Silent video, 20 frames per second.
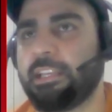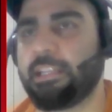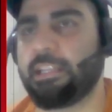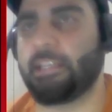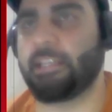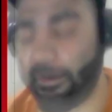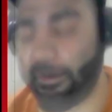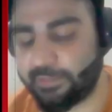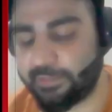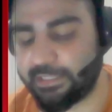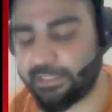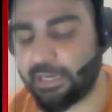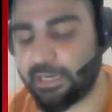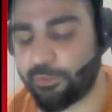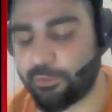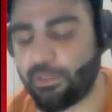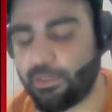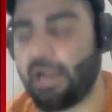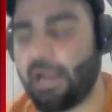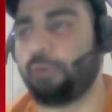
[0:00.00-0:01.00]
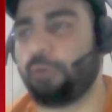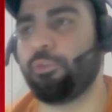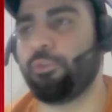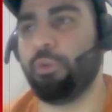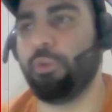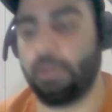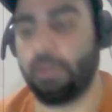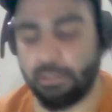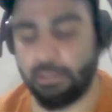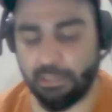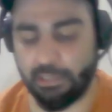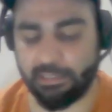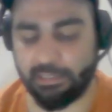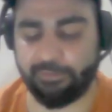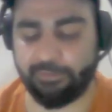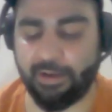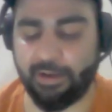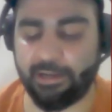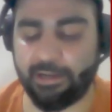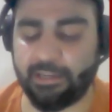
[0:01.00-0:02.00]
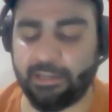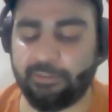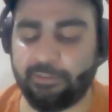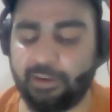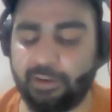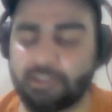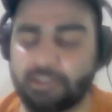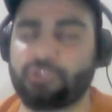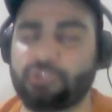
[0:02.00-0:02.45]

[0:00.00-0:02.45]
and after that you will have to define it in a function.